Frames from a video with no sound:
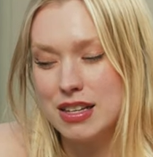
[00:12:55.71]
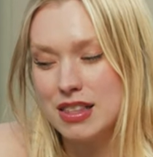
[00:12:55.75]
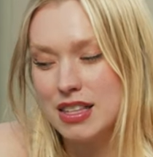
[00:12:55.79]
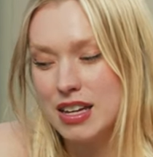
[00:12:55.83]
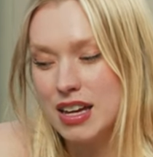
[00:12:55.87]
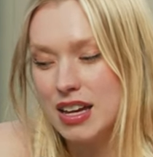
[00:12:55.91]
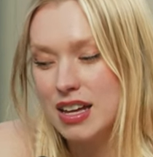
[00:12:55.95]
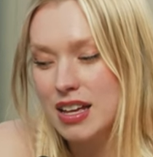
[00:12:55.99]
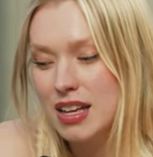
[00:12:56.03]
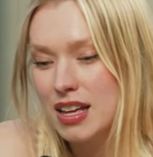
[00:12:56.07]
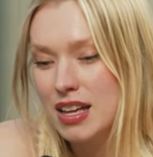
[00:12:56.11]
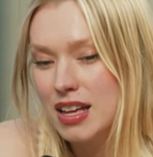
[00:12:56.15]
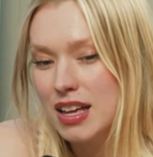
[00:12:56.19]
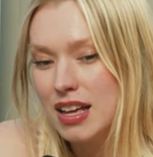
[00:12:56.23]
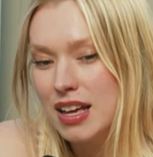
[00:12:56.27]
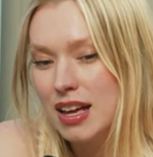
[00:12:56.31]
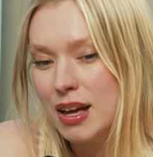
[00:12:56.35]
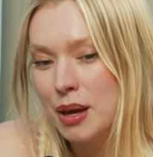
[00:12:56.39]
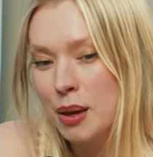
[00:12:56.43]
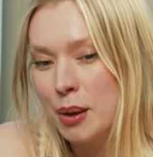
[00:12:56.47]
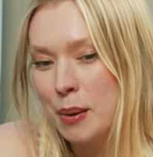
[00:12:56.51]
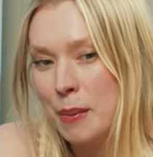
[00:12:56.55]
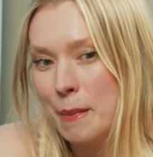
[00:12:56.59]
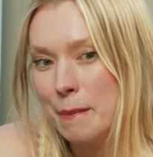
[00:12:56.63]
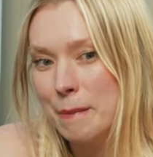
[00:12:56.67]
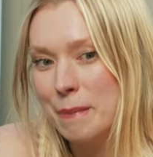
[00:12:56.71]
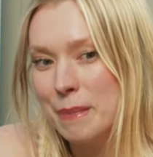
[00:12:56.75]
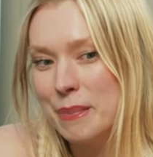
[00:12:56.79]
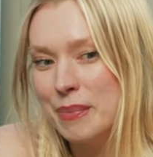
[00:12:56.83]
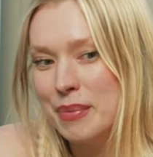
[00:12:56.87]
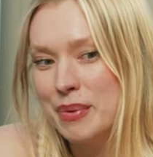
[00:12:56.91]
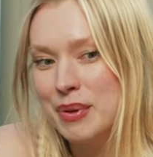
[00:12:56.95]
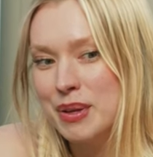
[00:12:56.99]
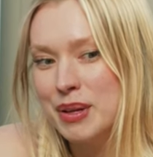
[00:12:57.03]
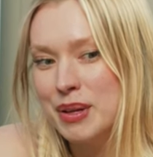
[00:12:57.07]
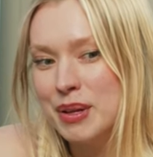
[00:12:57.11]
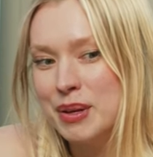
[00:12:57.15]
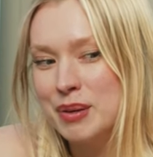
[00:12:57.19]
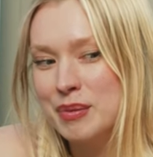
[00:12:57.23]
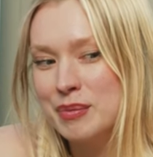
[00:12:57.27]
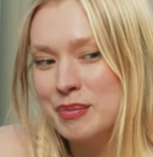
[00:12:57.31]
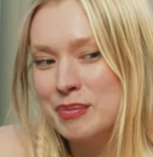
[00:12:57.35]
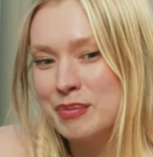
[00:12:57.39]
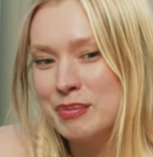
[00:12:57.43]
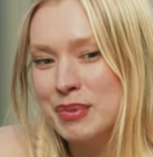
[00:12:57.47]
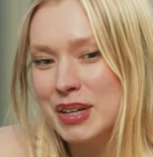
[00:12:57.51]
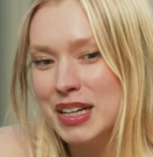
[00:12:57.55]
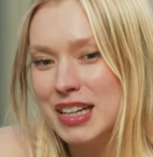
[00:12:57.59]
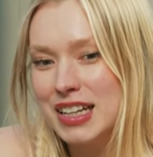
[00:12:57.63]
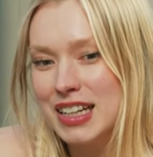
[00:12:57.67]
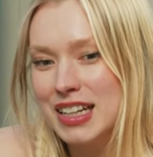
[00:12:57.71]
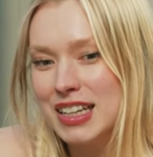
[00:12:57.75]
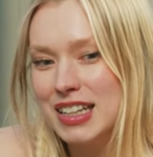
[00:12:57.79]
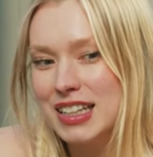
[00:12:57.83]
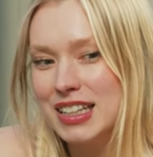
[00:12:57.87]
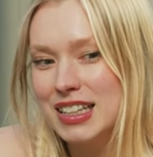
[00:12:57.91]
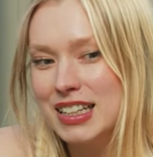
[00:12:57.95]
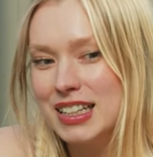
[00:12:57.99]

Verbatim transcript: that yeah. um, but uh,